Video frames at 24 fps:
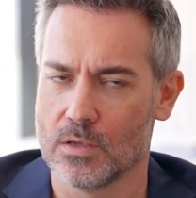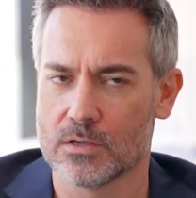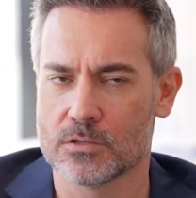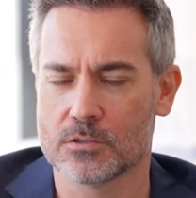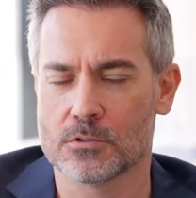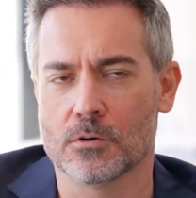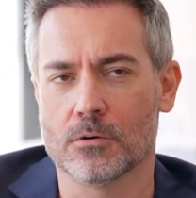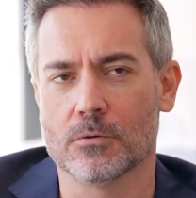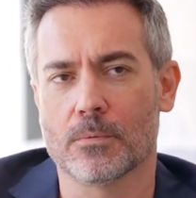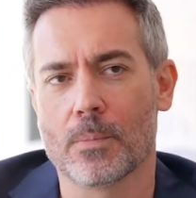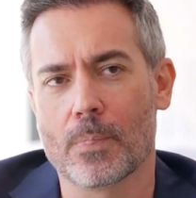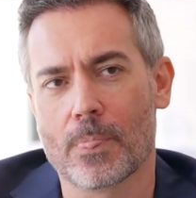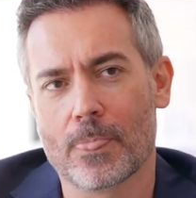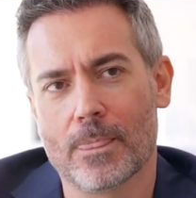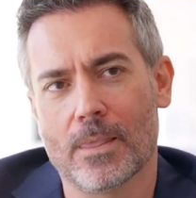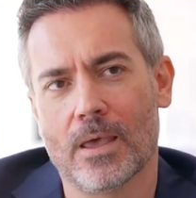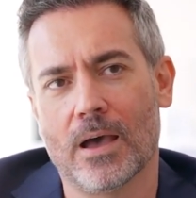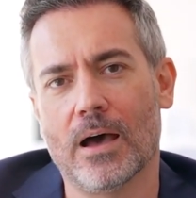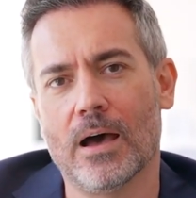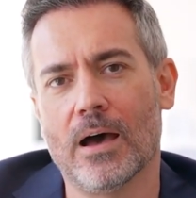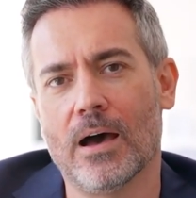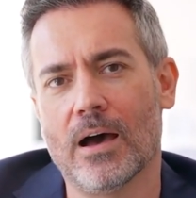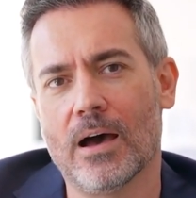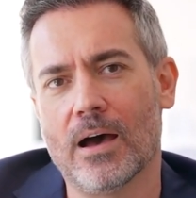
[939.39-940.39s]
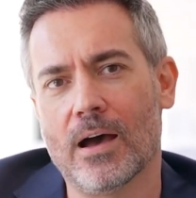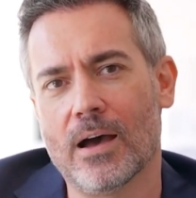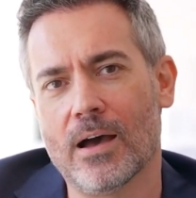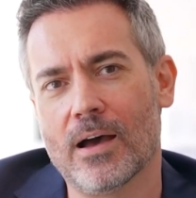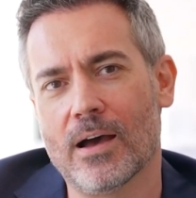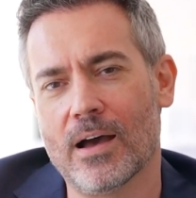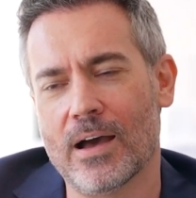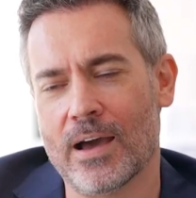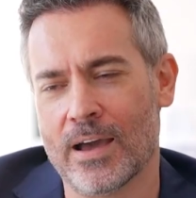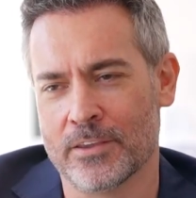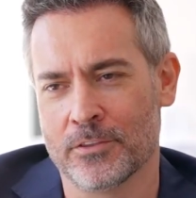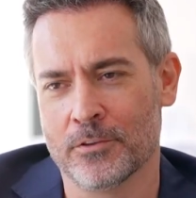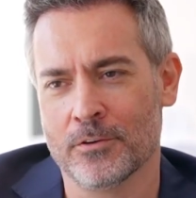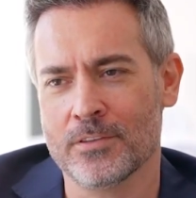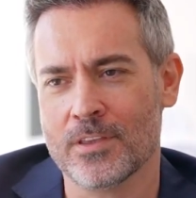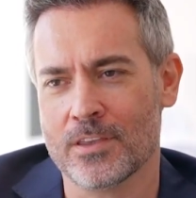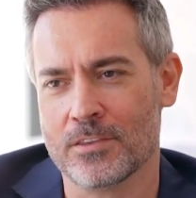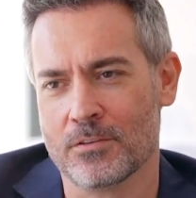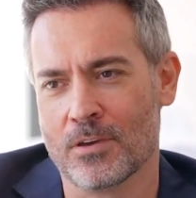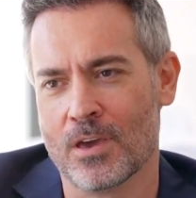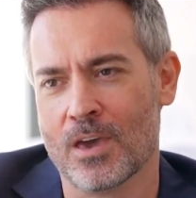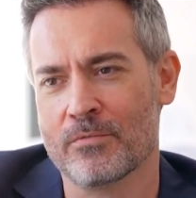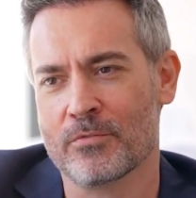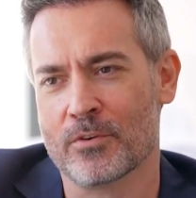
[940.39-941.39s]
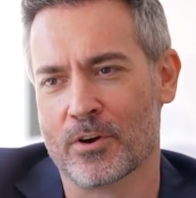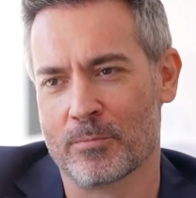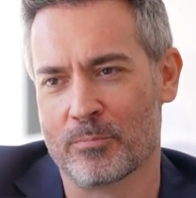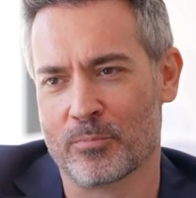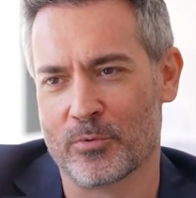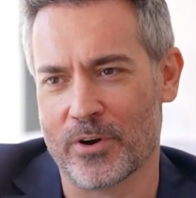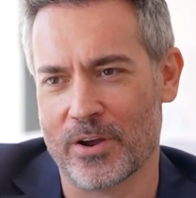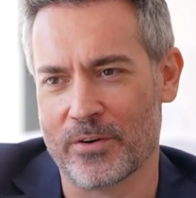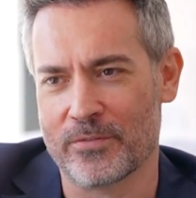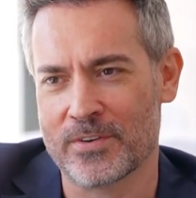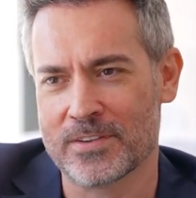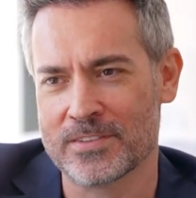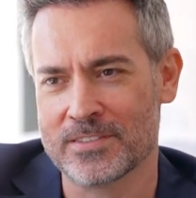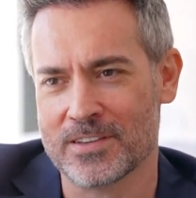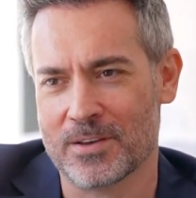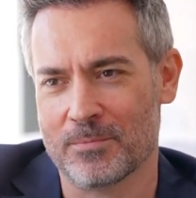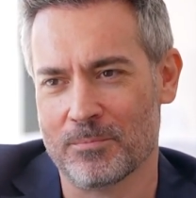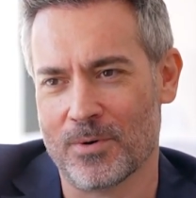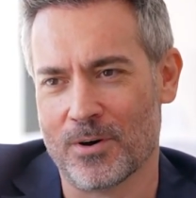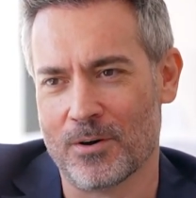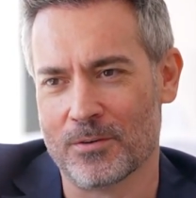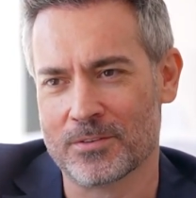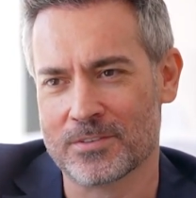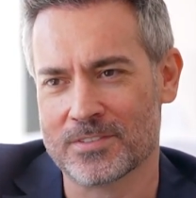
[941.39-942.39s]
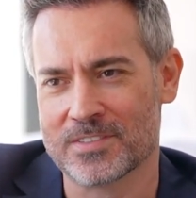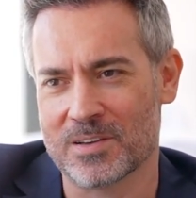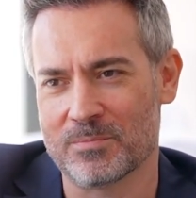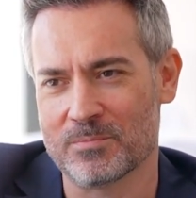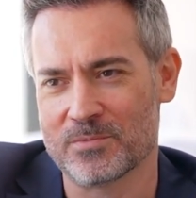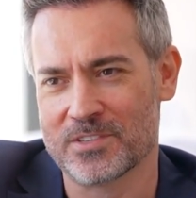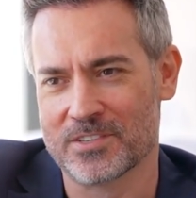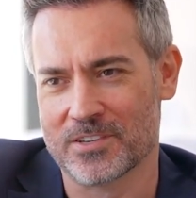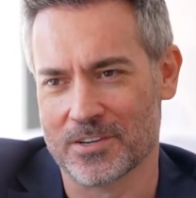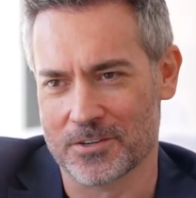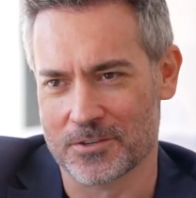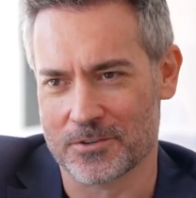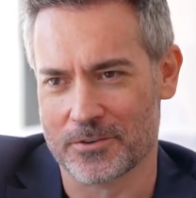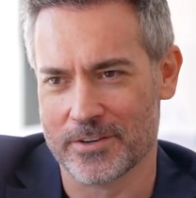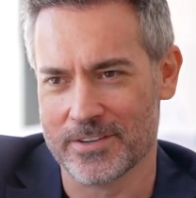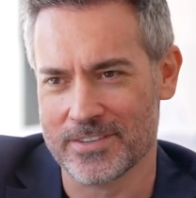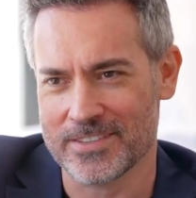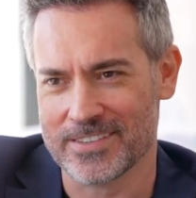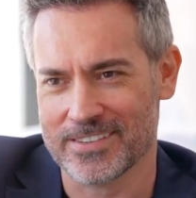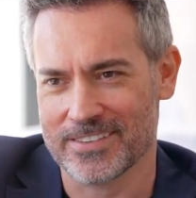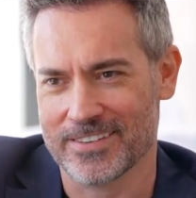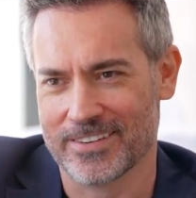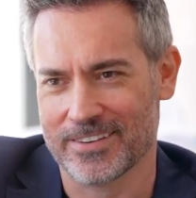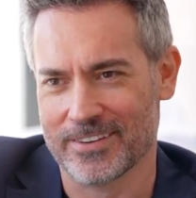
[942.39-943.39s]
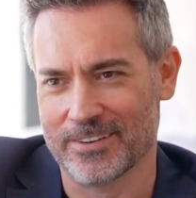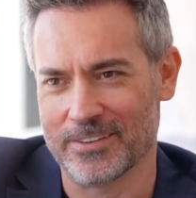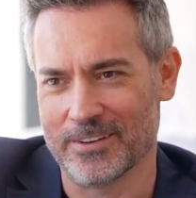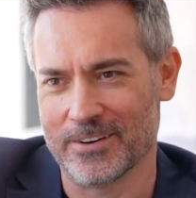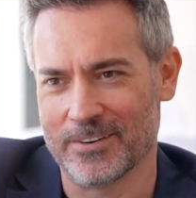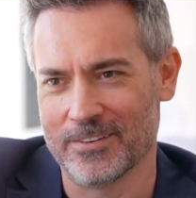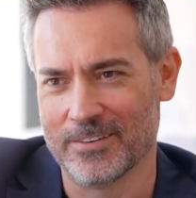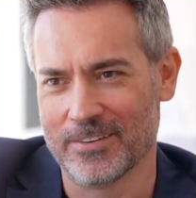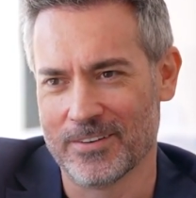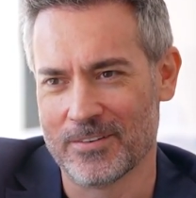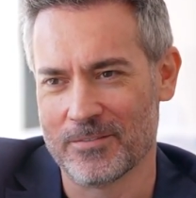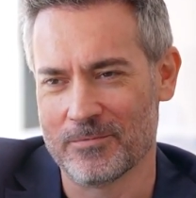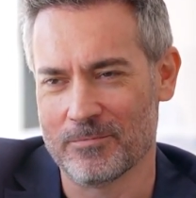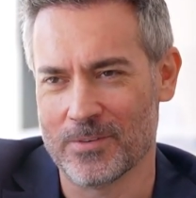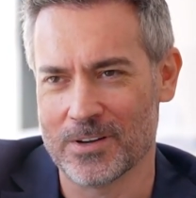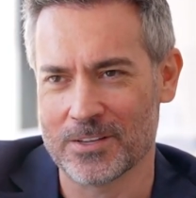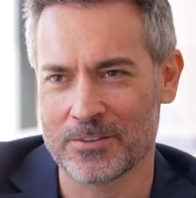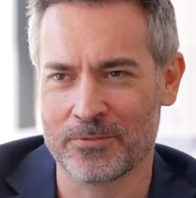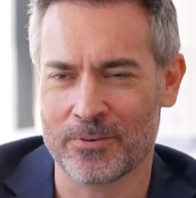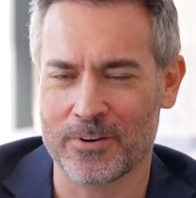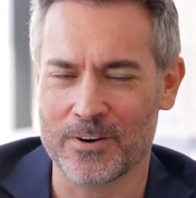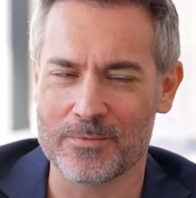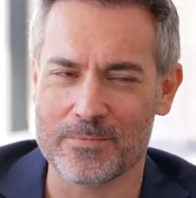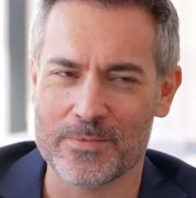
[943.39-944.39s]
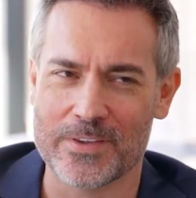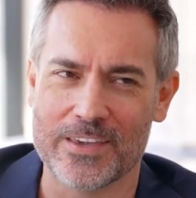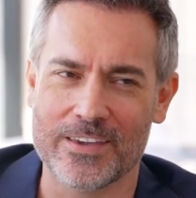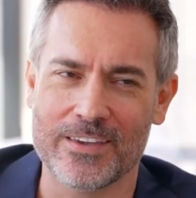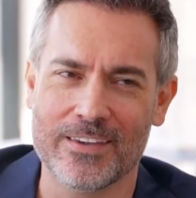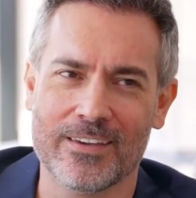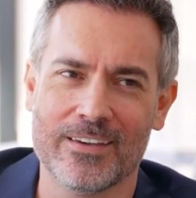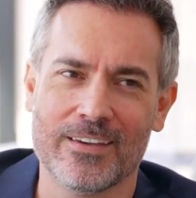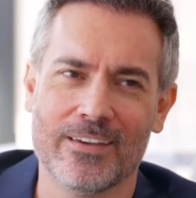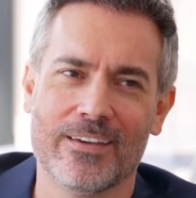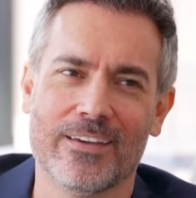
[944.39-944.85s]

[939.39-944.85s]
So I know that you have your preference about some surgeries, you know, but for me,